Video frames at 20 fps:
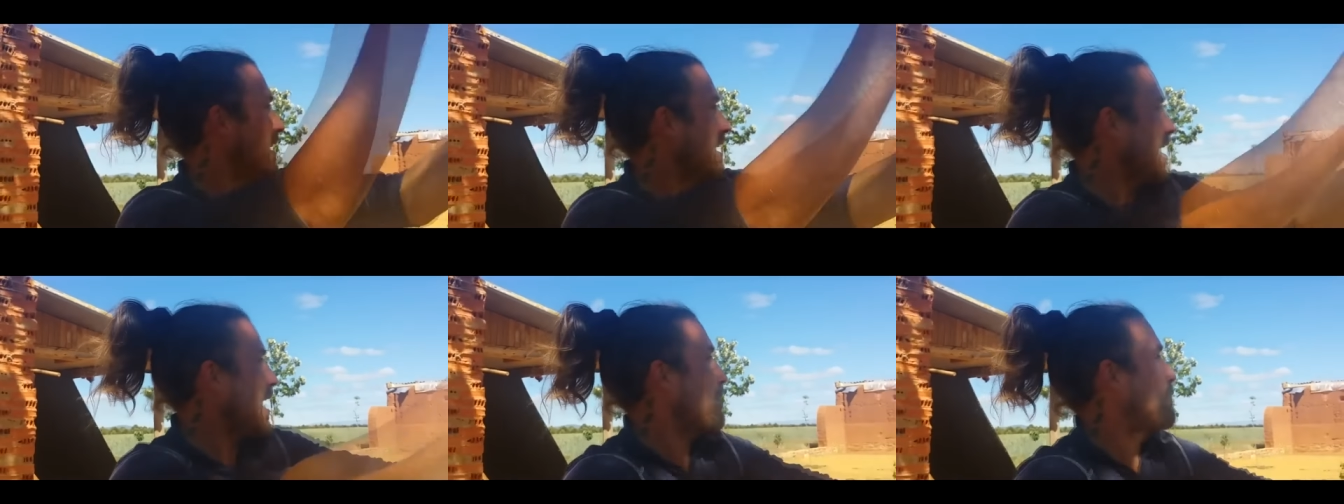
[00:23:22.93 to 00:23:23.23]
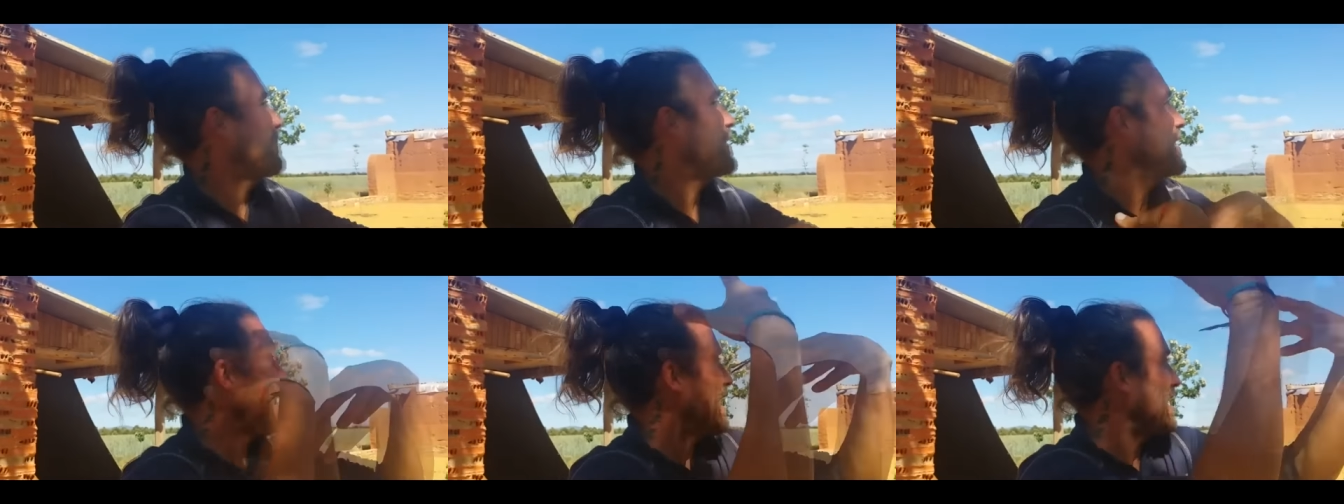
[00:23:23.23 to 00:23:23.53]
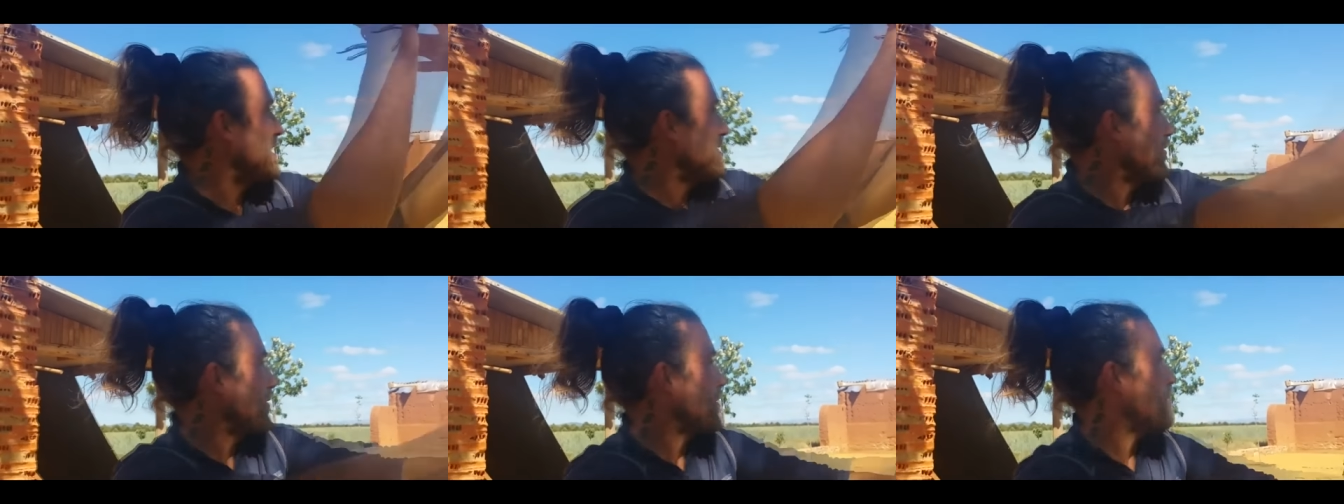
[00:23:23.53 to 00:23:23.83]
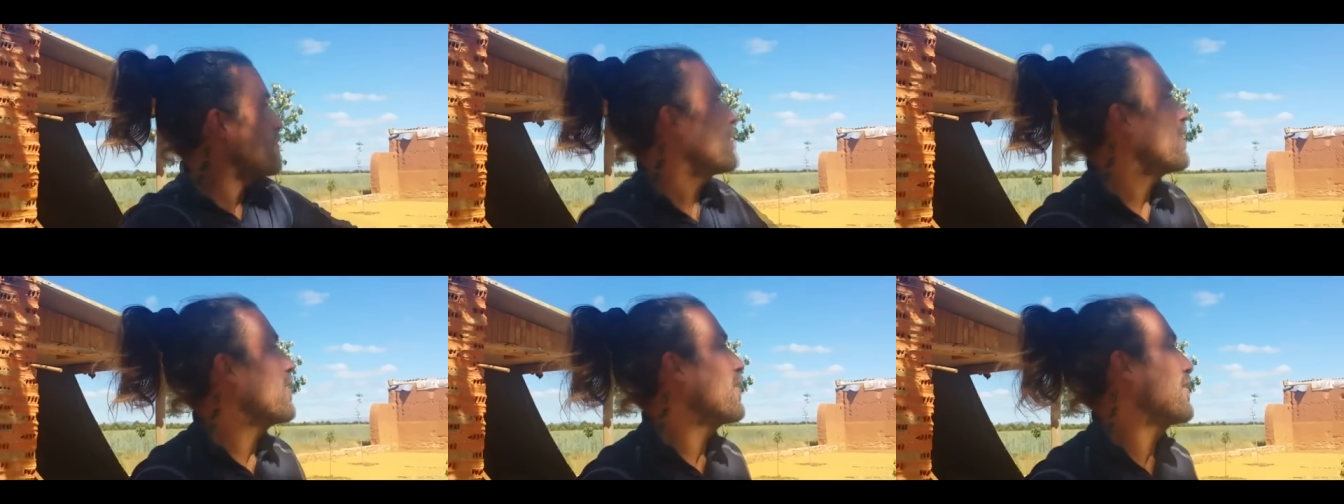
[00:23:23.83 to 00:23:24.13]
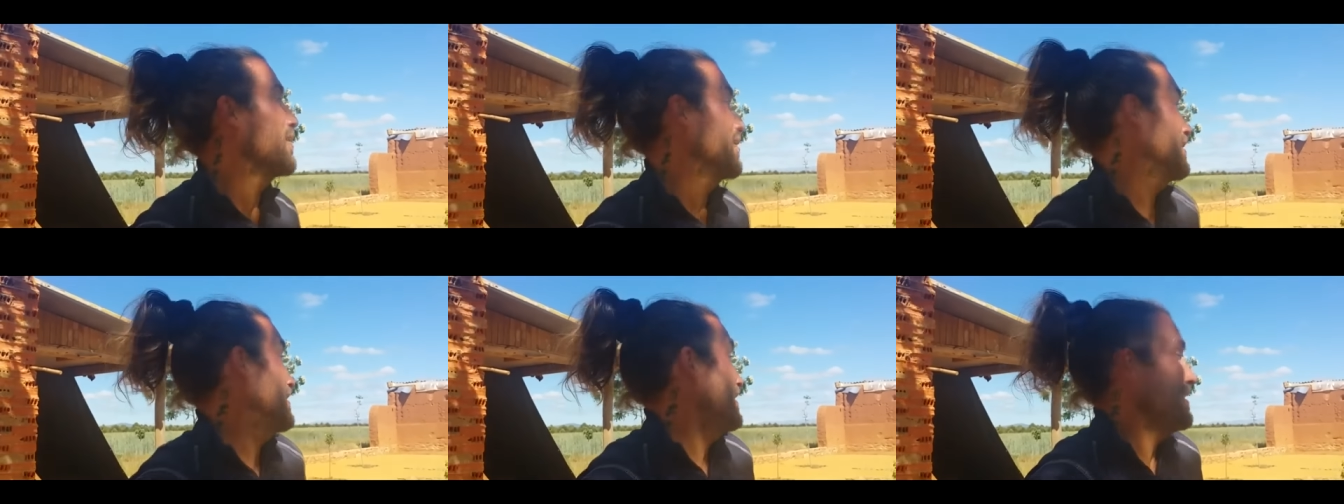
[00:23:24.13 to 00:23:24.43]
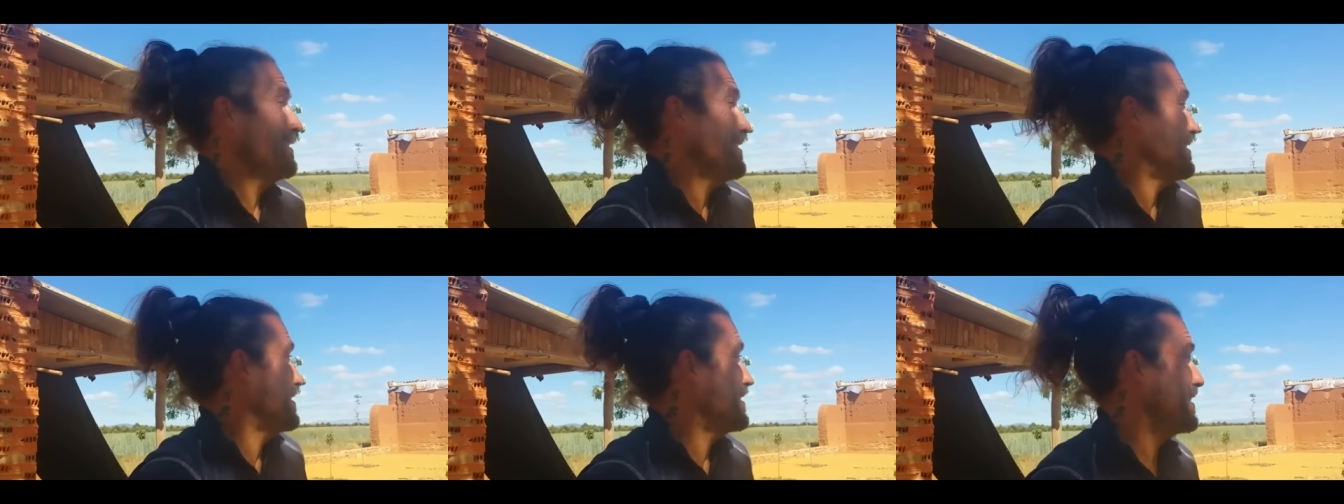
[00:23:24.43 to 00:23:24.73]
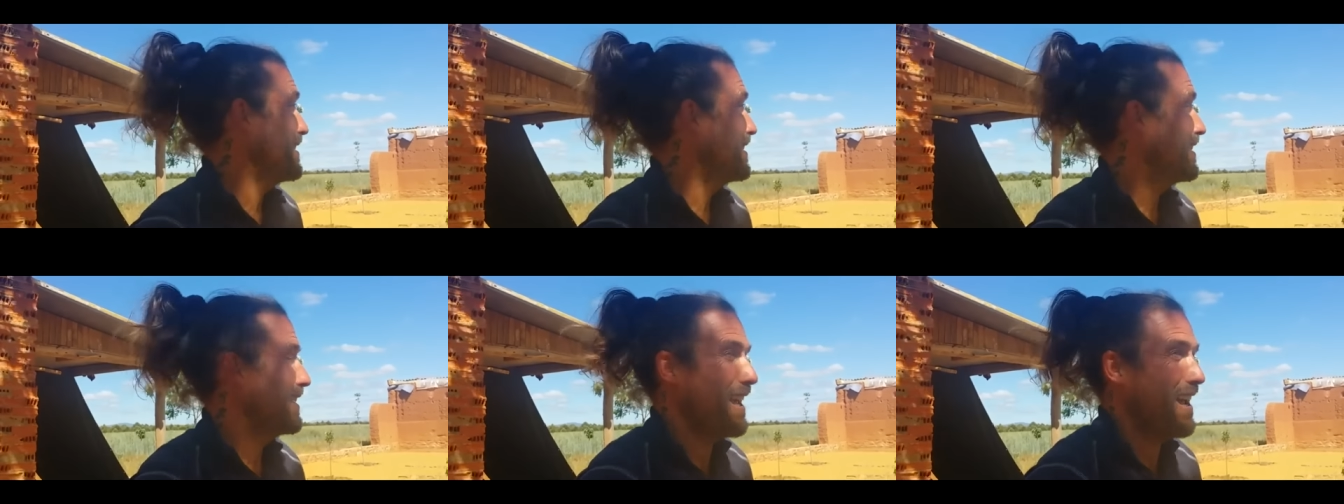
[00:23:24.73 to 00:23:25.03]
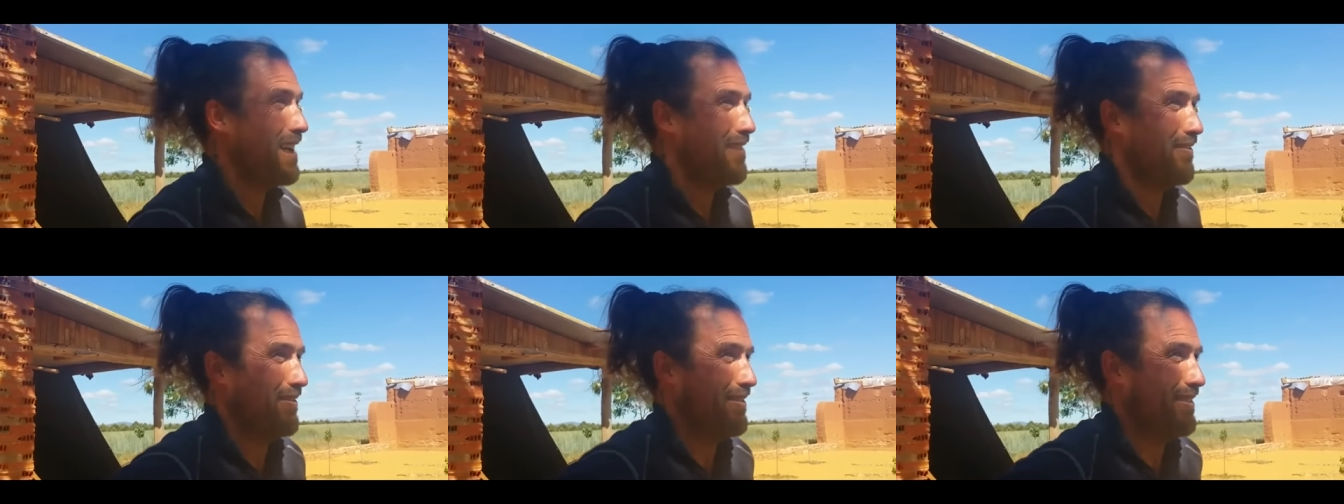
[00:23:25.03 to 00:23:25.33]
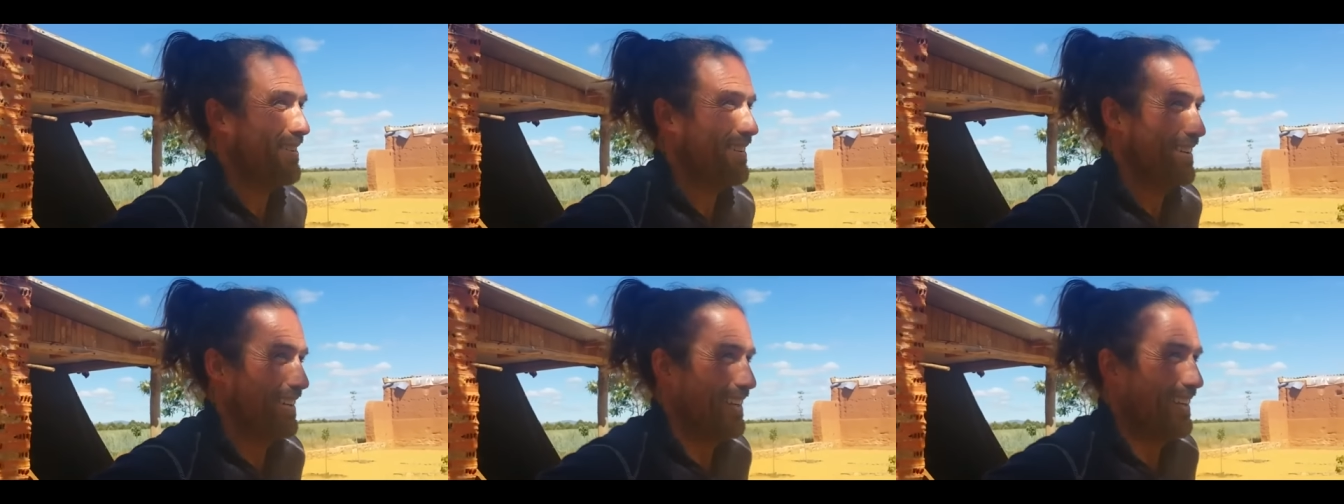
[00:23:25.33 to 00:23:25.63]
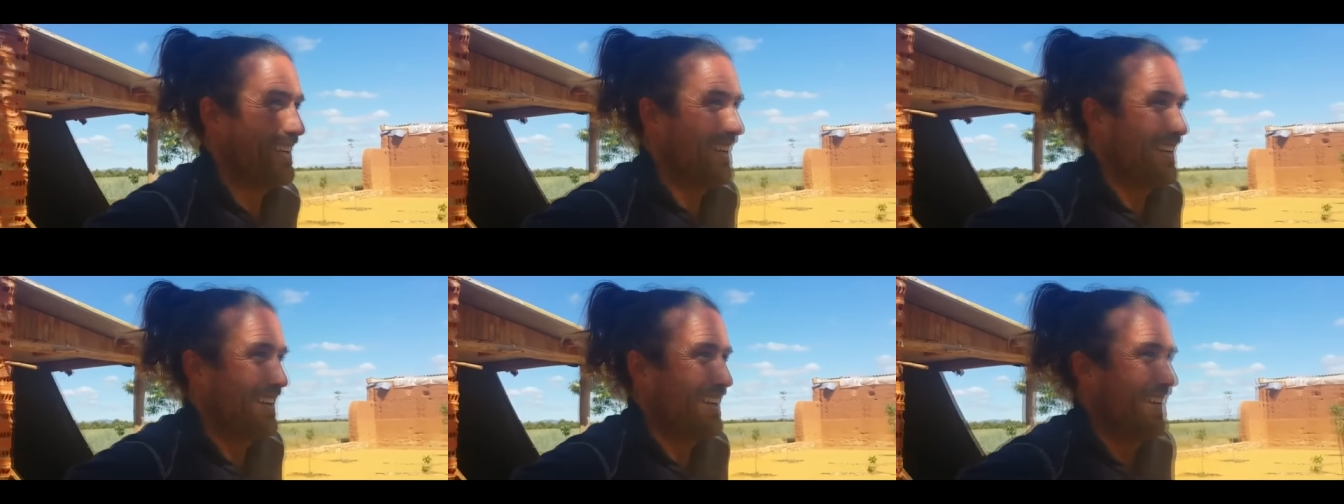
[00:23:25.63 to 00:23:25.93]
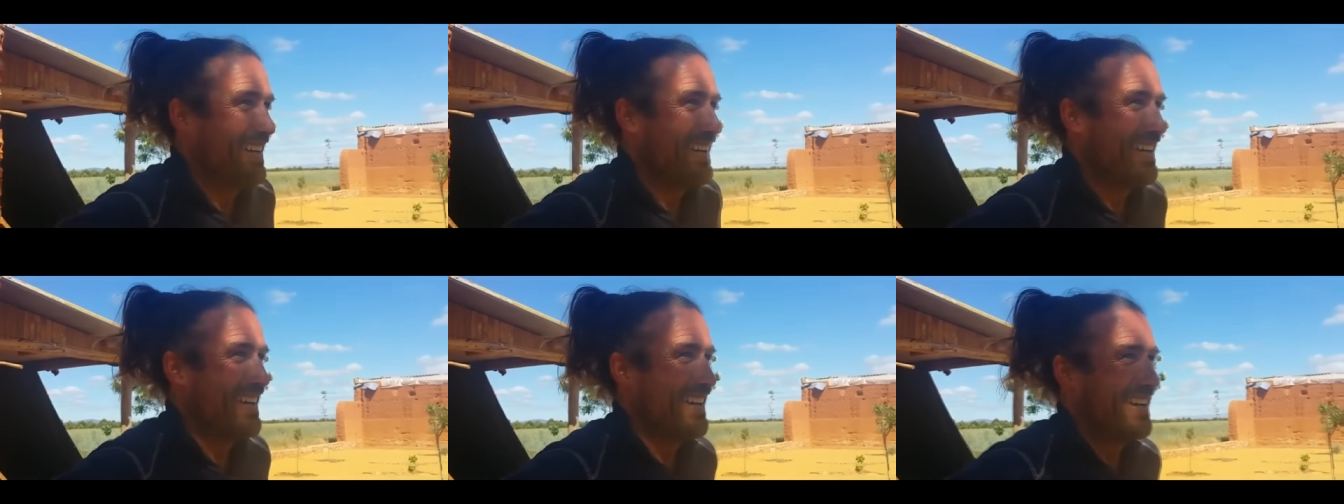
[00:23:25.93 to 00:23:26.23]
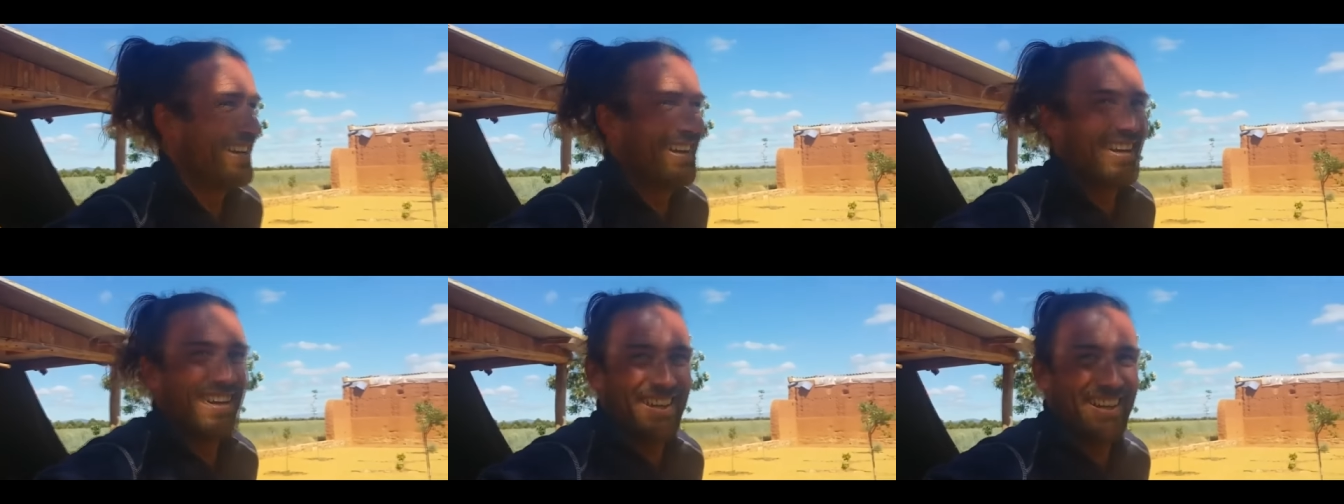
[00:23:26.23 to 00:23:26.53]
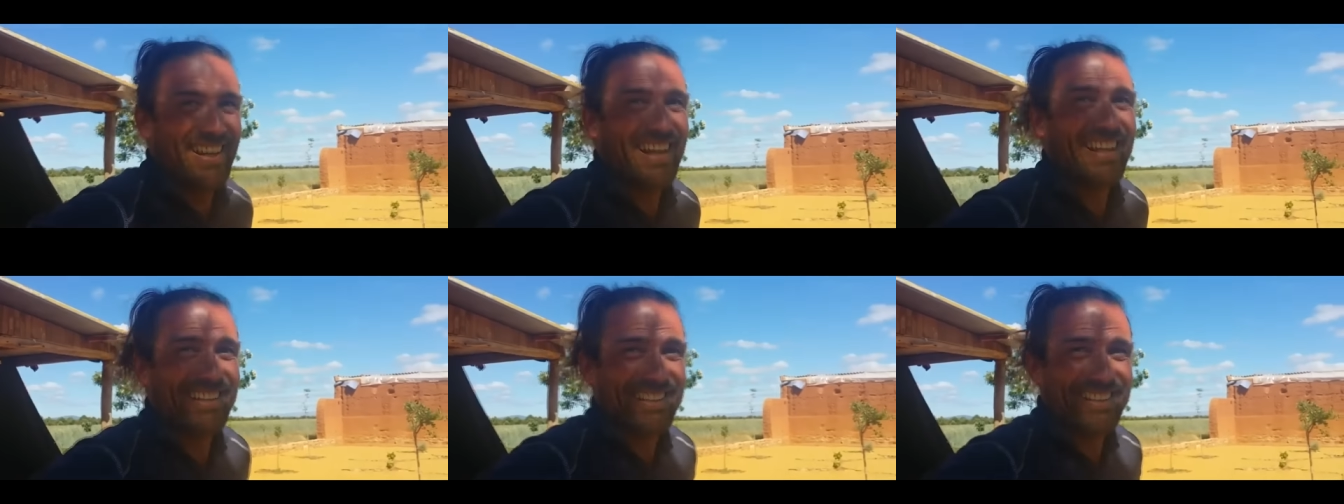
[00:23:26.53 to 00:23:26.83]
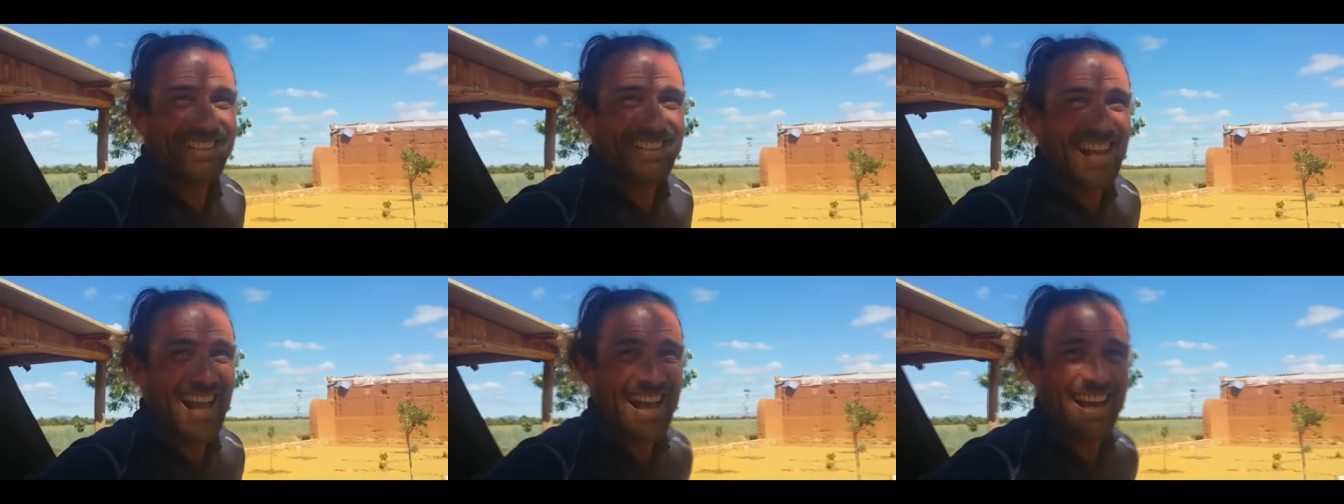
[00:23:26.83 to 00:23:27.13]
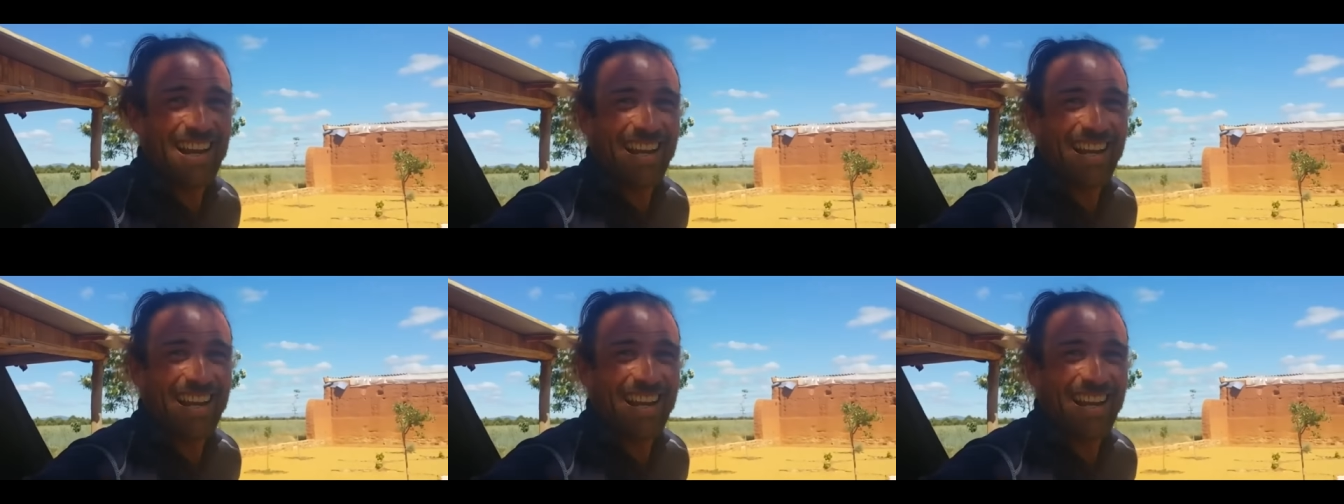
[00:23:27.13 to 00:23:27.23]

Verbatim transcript: Happy yeah, yeah, yeah. for more. This is a uh, life. Wow, it's a good way of looking at it. You understand?